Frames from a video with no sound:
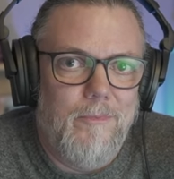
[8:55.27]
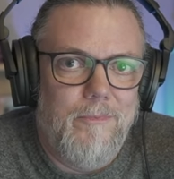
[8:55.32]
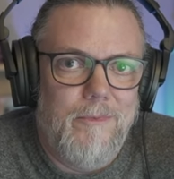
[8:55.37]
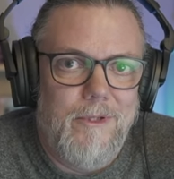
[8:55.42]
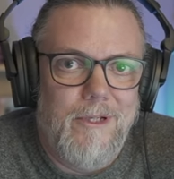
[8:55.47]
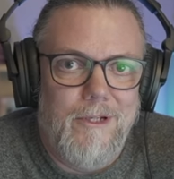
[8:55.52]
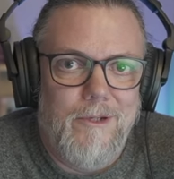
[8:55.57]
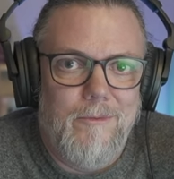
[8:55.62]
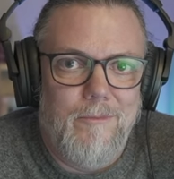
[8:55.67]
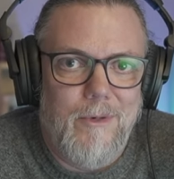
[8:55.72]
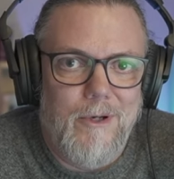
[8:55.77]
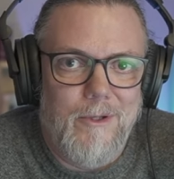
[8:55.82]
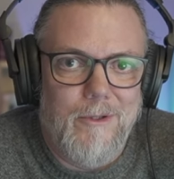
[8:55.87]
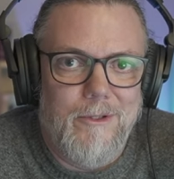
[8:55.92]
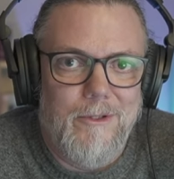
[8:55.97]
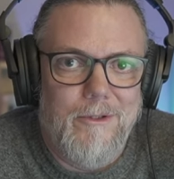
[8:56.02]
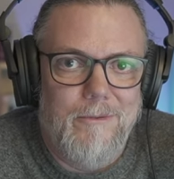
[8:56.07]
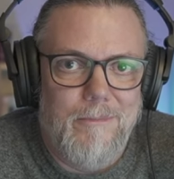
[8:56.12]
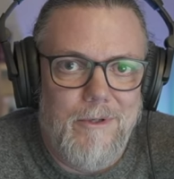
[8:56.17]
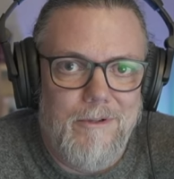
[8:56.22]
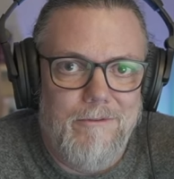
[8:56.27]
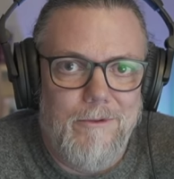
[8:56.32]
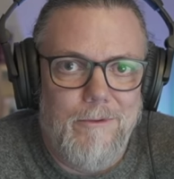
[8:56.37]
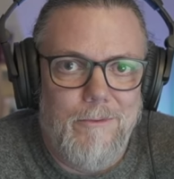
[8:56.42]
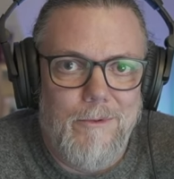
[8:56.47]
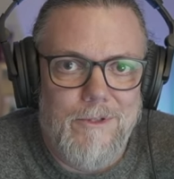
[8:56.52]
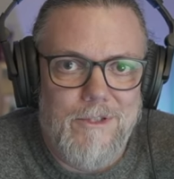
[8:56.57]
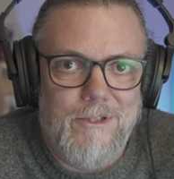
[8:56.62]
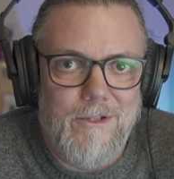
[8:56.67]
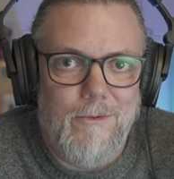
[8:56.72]
you know, belt loop every
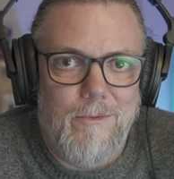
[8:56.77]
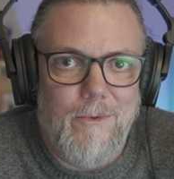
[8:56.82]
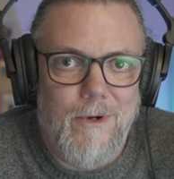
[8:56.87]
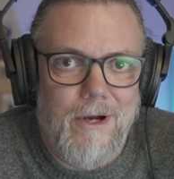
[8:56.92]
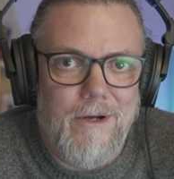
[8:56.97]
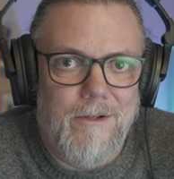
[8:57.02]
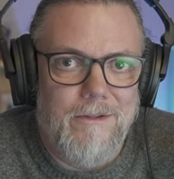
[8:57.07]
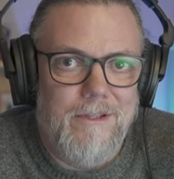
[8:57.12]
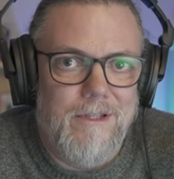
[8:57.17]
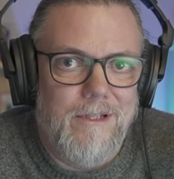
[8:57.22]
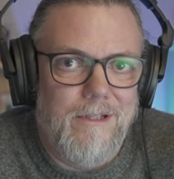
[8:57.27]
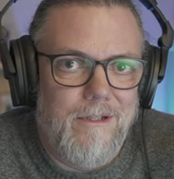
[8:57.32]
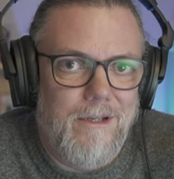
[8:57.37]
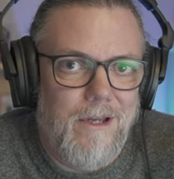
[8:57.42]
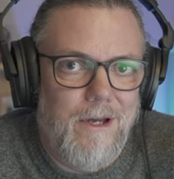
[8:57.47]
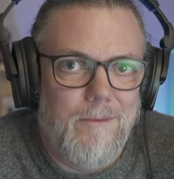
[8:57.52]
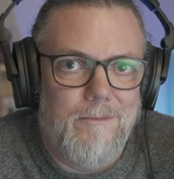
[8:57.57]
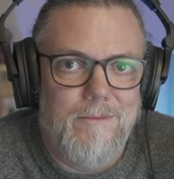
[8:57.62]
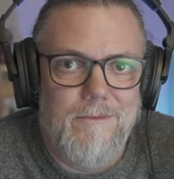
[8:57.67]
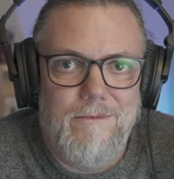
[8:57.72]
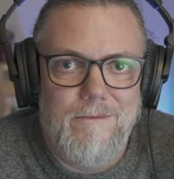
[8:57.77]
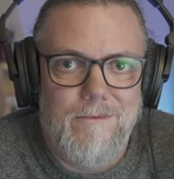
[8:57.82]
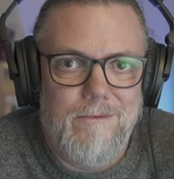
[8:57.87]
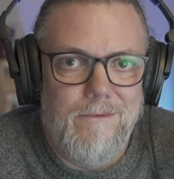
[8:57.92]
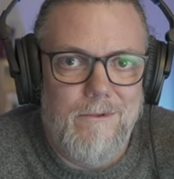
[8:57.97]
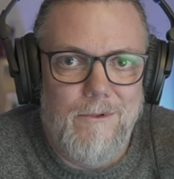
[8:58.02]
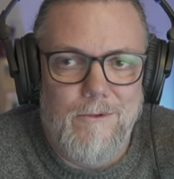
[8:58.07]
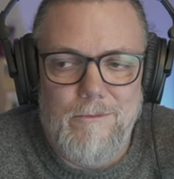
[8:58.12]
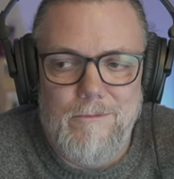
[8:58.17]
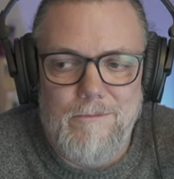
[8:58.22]
once in a while, then I'm,
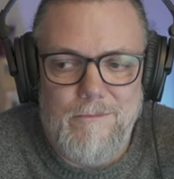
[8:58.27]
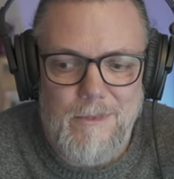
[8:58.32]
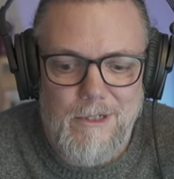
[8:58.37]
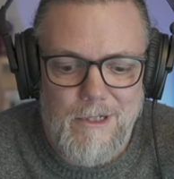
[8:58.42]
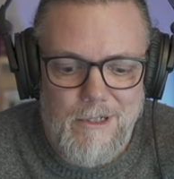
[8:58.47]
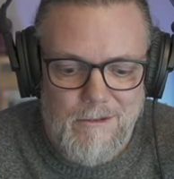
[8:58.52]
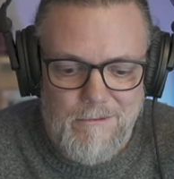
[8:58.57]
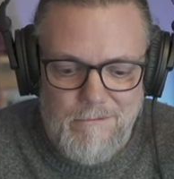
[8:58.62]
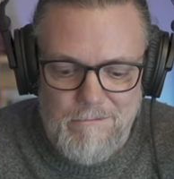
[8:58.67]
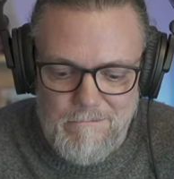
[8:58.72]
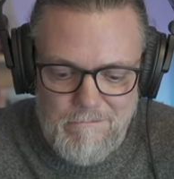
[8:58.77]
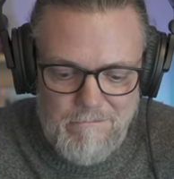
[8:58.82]
or, you know,